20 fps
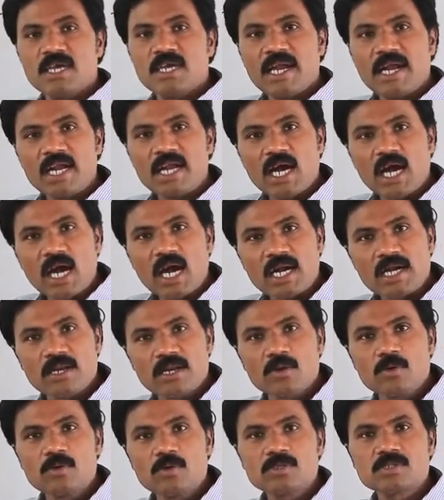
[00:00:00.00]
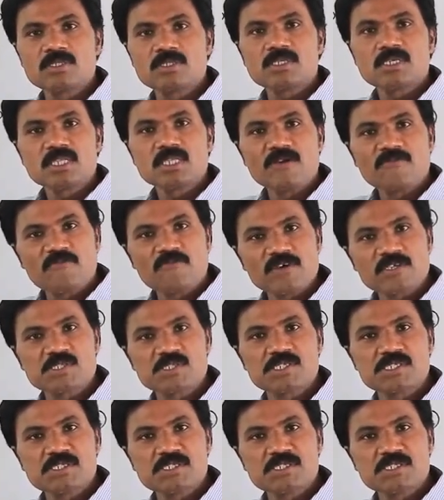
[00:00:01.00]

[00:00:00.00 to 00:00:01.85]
it undergoes the first